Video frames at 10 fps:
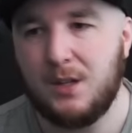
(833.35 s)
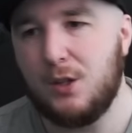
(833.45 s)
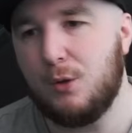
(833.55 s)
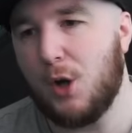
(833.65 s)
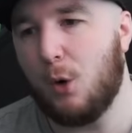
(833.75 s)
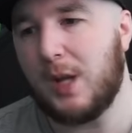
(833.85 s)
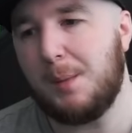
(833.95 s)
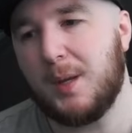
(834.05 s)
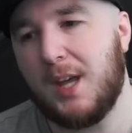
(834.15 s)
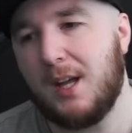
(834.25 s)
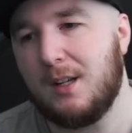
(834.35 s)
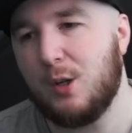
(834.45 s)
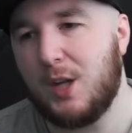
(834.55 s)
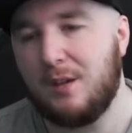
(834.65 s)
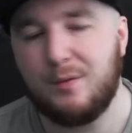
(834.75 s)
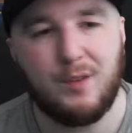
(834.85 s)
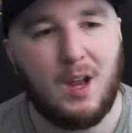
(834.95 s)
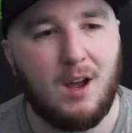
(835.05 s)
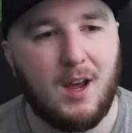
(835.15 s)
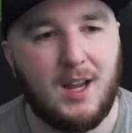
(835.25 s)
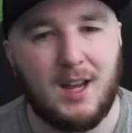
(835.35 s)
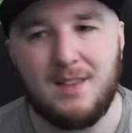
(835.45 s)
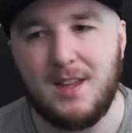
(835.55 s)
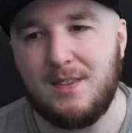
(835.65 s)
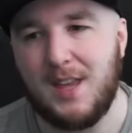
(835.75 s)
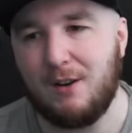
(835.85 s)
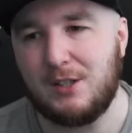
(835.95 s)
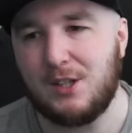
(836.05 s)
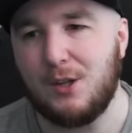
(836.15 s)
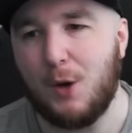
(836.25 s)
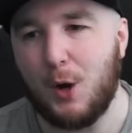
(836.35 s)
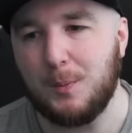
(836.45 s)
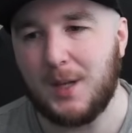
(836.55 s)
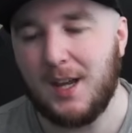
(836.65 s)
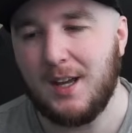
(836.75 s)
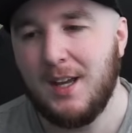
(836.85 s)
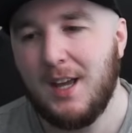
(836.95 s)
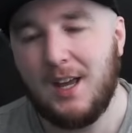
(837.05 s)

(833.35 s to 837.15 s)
New goalkeeper kit, looking fly, and then there is the new home kit.